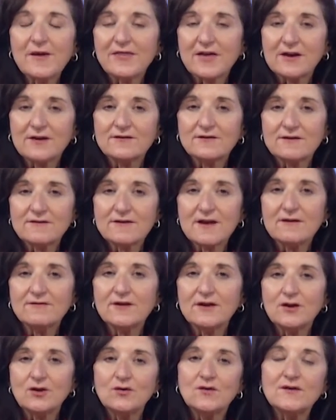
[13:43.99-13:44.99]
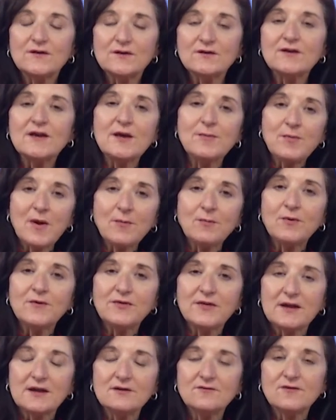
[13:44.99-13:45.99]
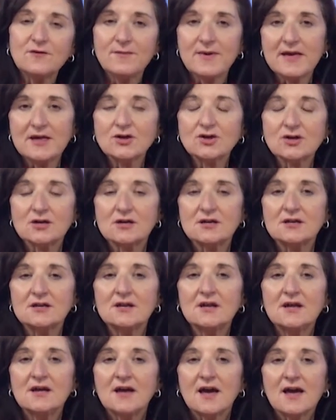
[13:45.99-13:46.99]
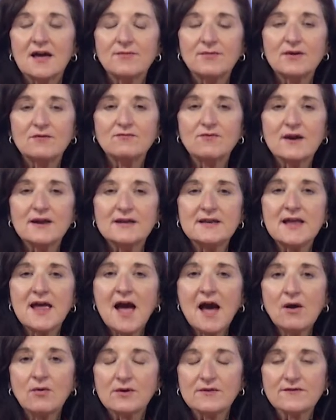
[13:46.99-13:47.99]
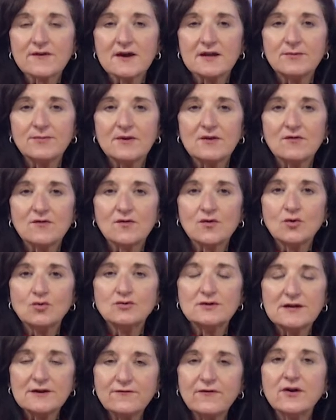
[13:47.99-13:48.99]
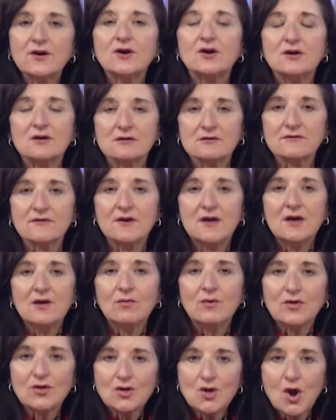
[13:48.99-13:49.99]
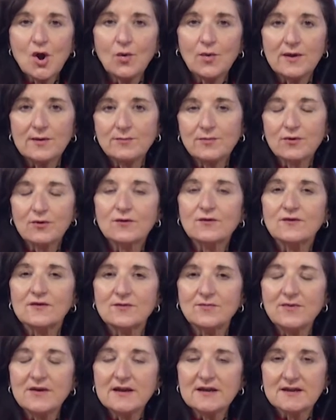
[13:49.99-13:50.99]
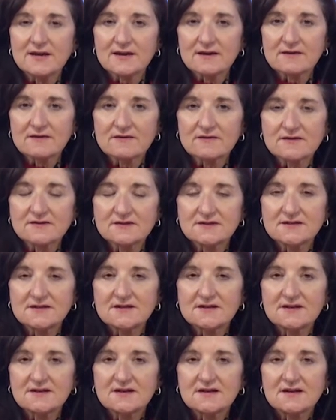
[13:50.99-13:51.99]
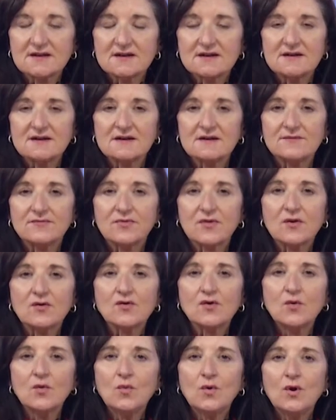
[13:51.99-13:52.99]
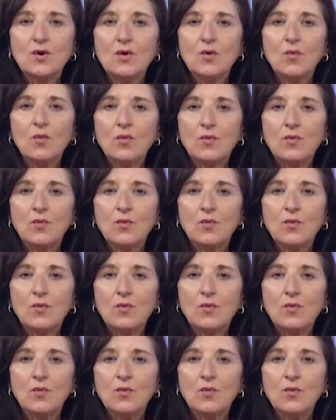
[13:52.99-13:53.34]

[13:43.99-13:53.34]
about that because it sounds like you still keep up with the information. I mean, right now it's got to be so difficult with no in-person meetings. Oh, uh, yes, so, it